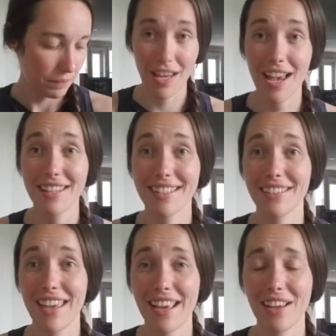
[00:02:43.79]
I still
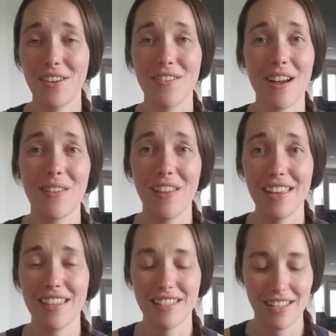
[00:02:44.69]
can't get over how light
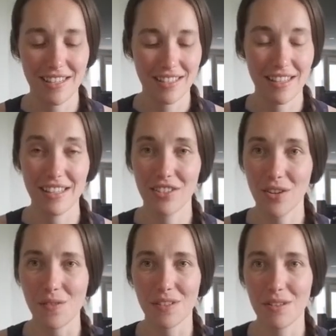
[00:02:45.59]
this is. It's
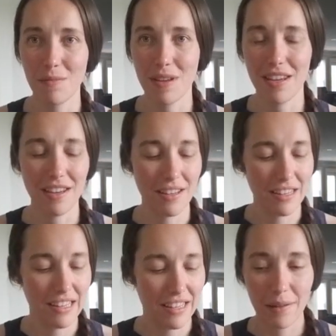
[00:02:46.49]
going to be
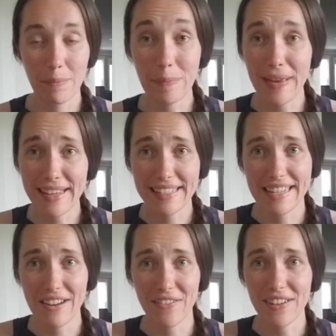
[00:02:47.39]
a big
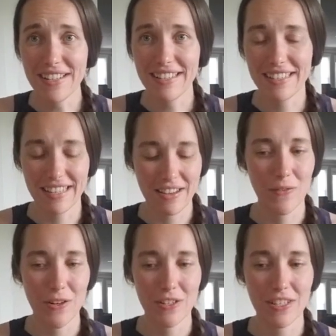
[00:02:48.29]
difference
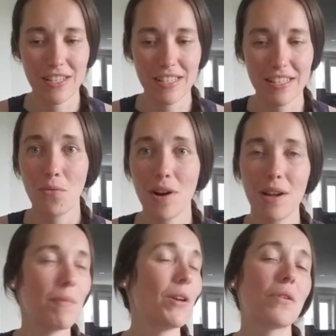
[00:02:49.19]
versus what
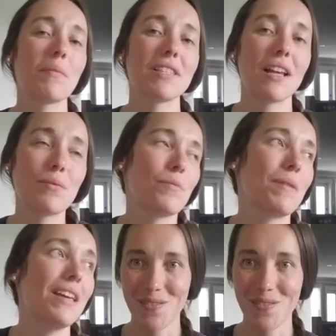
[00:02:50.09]
my normal setup would be.